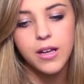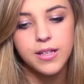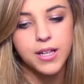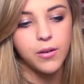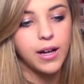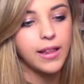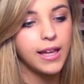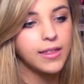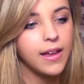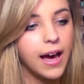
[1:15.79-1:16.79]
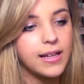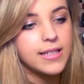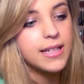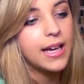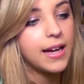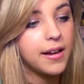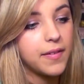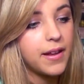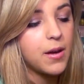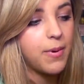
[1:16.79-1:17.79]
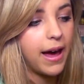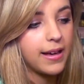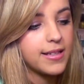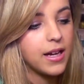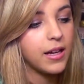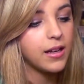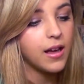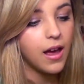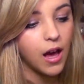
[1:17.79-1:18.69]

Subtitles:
So I like that. And again, I got that at Pacsun.